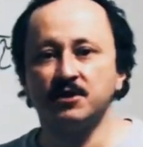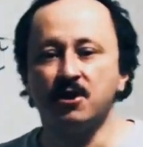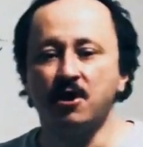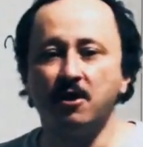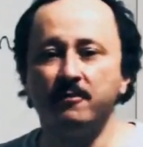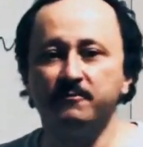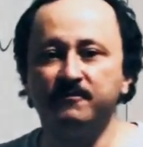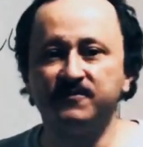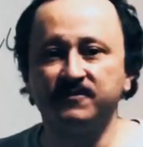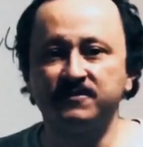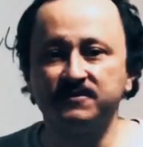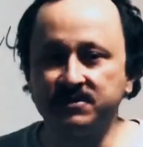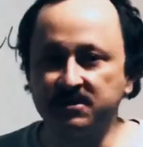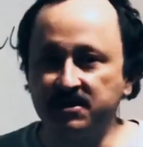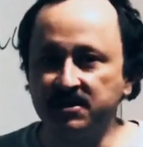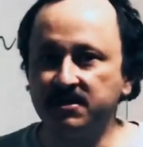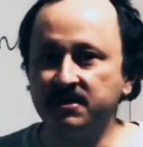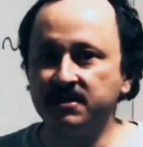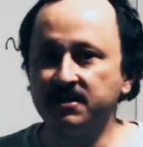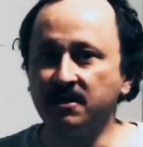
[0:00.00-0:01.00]

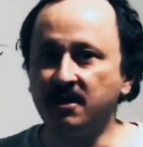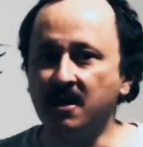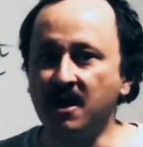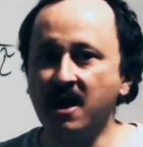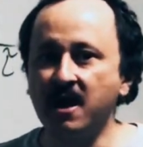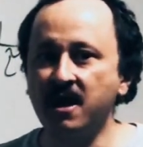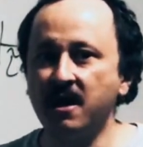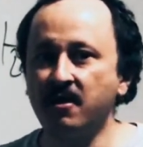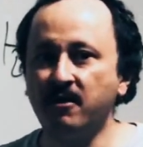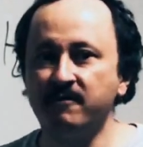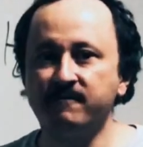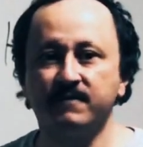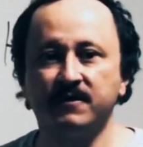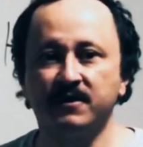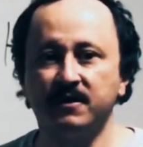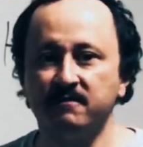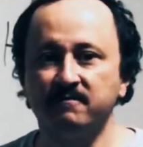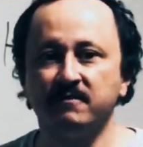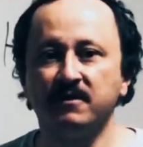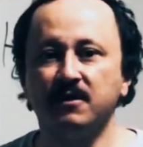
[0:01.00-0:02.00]
obviously of a
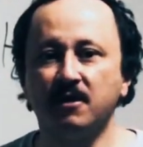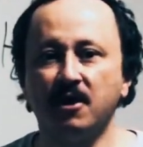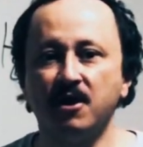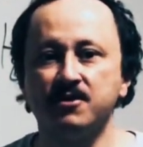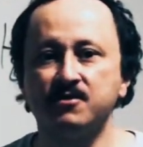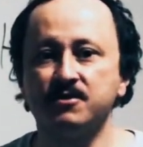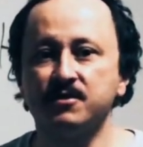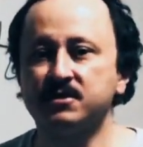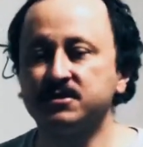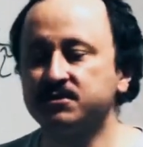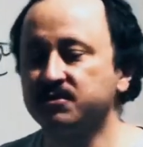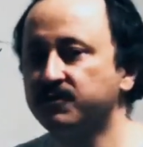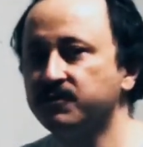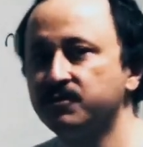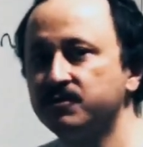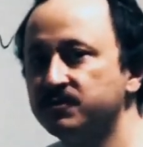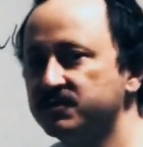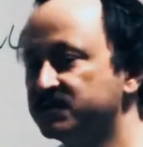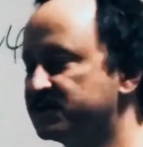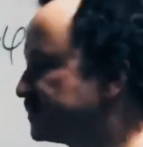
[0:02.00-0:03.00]
given logic. So you could